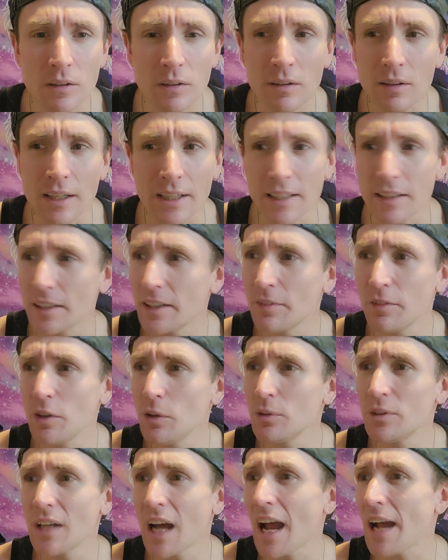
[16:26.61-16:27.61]
Like, if you
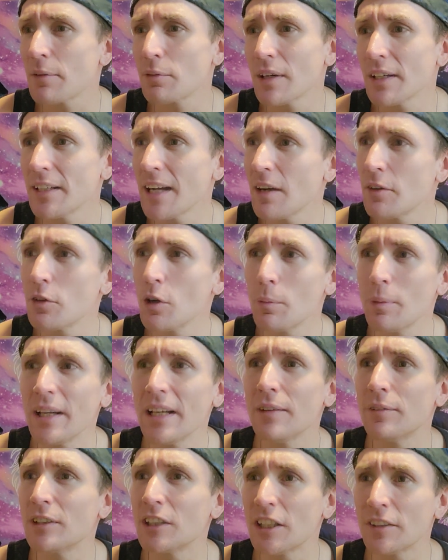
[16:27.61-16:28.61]
died right now,
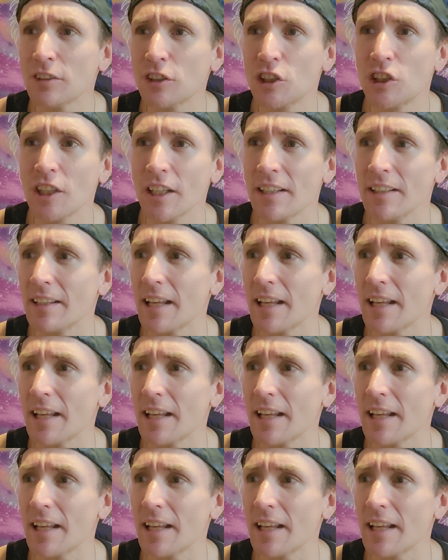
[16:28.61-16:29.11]
nobody would give a shit.